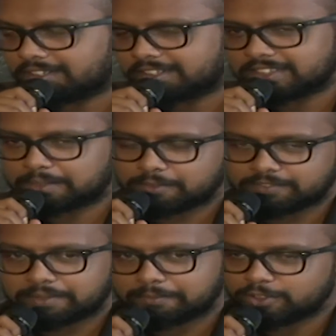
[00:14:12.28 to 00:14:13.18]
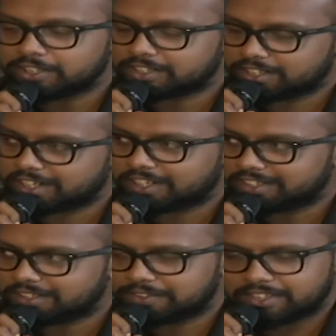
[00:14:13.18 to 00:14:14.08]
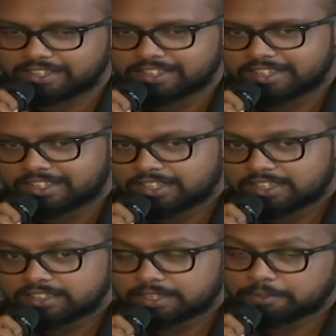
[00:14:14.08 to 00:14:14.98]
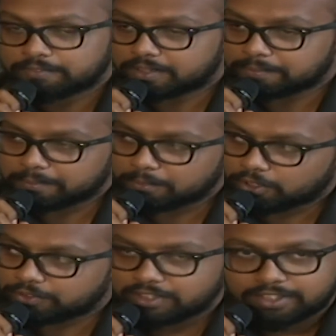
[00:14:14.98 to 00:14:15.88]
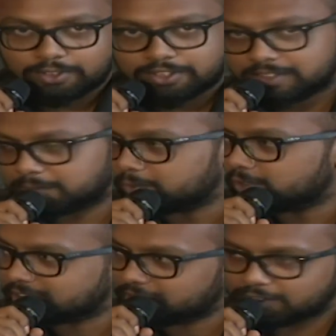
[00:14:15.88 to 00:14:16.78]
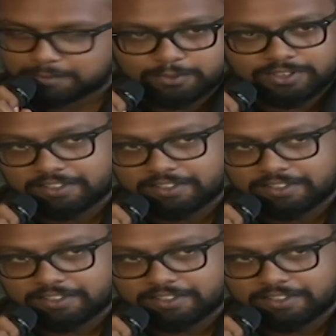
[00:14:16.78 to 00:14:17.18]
Some of them, they try harder every day. Some of them are born with a golden spoon or silver spoon.